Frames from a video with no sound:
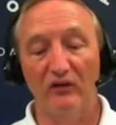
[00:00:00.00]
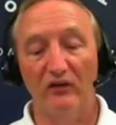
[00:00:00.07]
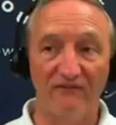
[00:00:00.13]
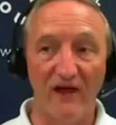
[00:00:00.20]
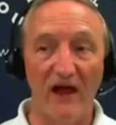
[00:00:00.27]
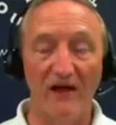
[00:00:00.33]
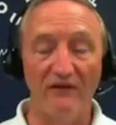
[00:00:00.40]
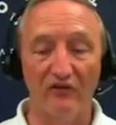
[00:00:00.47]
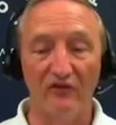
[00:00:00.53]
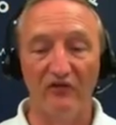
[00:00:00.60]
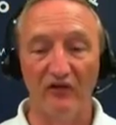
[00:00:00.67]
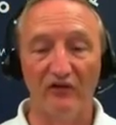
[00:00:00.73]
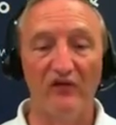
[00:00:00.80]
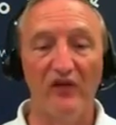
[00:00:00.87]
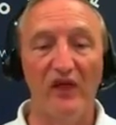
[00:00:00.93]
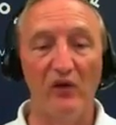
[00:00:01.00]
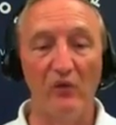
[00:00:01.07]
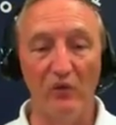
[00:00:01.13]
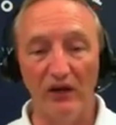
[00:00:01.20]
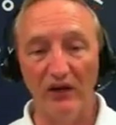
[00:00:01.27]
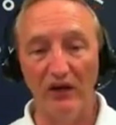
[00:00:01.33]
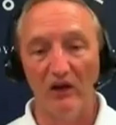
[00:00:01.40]
5 or 6 day
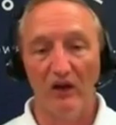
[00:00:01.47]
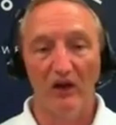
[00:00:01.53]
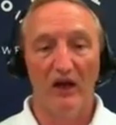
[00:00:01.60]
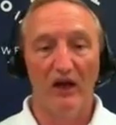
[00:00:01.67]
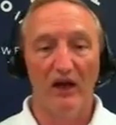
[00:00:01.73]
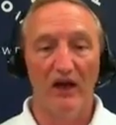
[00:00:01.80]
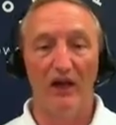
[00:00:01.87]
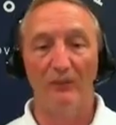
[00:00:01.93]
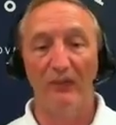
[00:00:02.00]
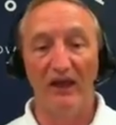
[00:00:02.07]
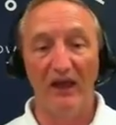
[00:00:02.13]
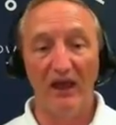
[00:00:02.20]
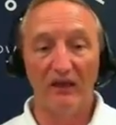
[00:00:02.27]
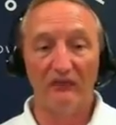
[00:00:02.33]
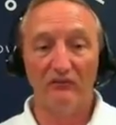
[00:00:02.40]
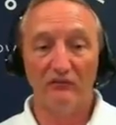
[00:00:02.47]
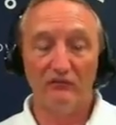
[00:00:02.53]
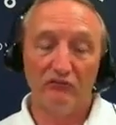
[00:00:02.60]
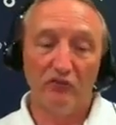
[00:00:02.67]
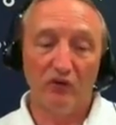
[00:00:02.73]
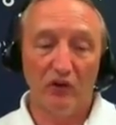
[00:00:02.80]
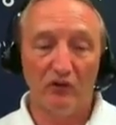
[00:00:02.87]
week, and
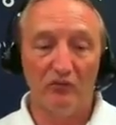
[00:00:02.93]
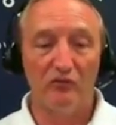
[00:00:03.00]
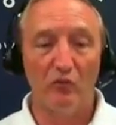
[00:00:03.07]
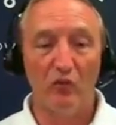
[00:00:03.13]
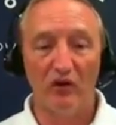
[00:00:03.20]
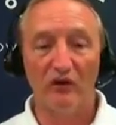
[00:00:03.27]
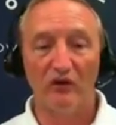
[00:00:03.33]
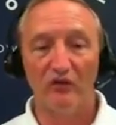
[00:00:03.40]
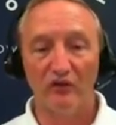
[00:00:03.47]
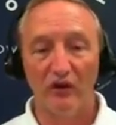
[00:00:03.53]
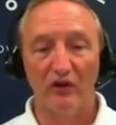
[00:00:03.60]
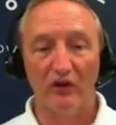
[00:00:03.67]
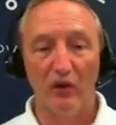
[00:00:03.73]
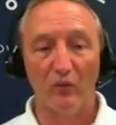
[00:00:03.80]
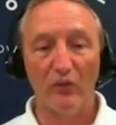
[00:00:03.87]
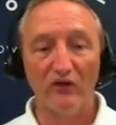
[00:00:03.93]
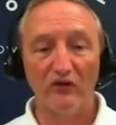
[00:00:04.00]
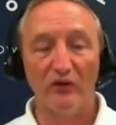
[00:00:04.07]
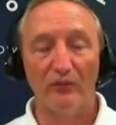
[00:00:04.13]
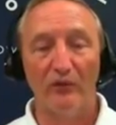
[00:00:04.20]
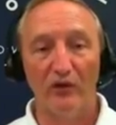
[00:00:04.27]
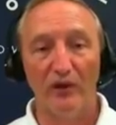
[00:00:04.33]
work a
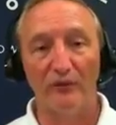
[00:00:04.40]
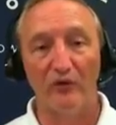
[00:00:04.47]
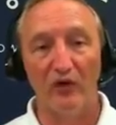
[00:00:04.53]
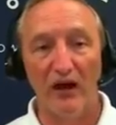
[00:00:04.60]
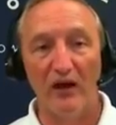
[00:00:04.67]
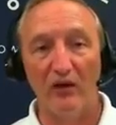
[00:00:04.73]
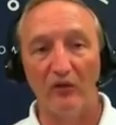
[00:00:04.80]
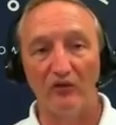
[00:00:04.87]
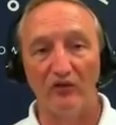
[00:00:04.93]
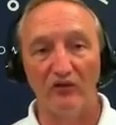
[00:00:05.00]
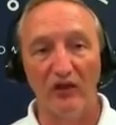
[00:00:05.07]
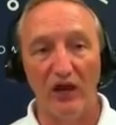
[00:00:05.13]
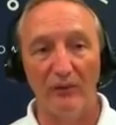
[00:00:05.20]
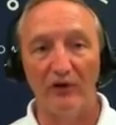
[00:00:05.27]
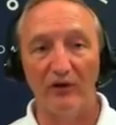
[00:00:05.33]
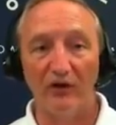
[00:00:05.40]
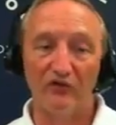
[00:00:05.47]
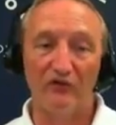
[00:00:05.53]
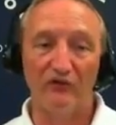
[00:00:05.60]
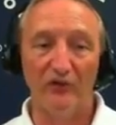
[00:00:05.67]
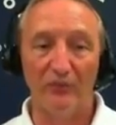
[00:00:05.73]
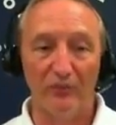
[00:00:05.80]
reasonable number of hours a day, because
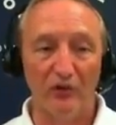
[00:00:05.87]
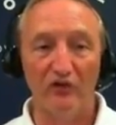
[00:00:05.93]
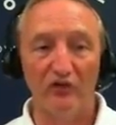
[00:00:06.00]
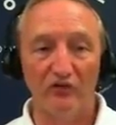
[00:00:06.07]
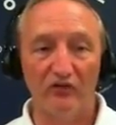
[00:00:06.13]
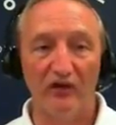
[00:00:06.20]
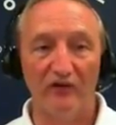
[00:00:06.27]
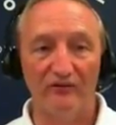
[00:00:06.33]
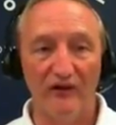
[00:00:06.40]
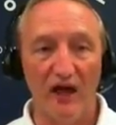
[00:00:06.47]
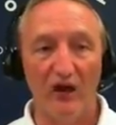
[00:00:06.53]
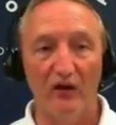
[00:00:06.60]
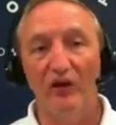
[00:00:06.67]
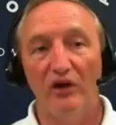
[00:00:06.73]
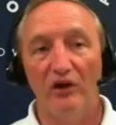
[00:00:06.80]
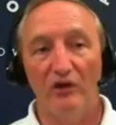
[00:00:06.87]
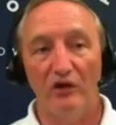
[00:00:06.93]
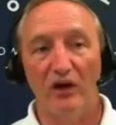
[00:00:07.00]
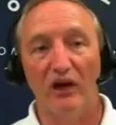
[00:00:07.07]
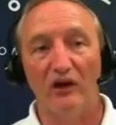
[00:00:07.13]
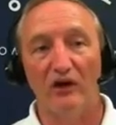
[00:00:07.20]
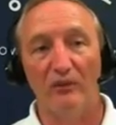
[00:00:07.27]
if you burn yourself out, you're
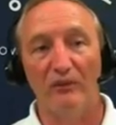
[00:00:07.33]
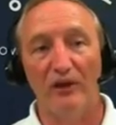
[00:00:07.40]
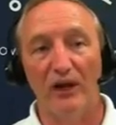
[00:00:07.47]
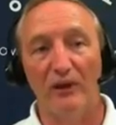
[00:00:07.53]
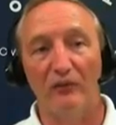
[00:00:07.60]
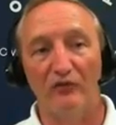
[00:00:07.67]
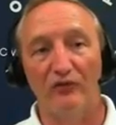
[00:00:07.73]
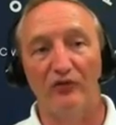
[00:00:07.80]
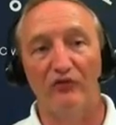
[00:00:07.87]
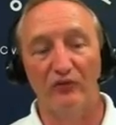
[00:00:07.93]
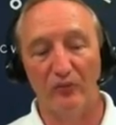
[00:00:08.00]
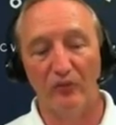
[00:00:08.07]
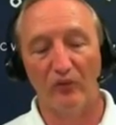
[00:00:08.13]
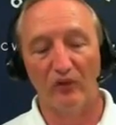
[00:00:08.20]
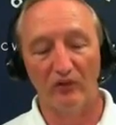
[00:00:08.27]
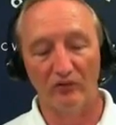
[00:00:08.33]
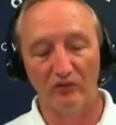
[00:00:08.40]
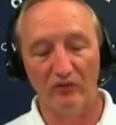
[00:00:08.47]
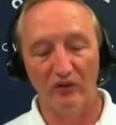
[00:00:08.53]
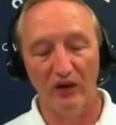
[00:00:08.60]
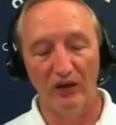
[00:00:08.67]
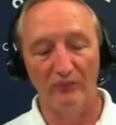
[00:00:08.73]
not going to be able to support
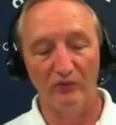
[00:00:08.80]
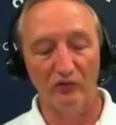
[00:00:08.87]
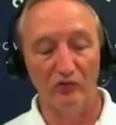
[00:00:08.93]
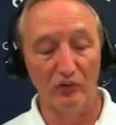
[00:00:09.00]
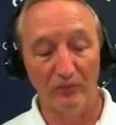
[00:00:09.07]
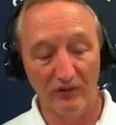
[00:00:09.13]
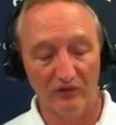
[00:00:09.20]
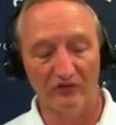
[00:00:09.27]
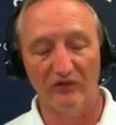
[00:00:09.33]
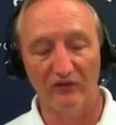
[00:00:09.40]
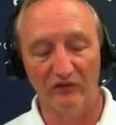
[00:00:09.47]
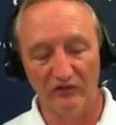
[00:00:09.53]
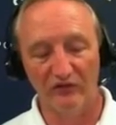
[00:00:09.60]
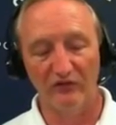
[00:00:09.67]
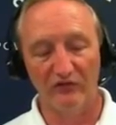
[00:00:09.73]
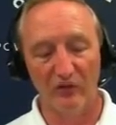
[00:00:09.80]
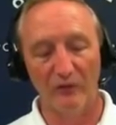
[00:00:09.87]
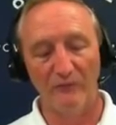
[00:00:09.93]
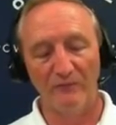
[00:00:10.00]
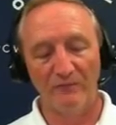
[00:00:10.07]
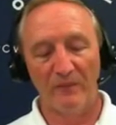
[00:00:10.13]
your business. And so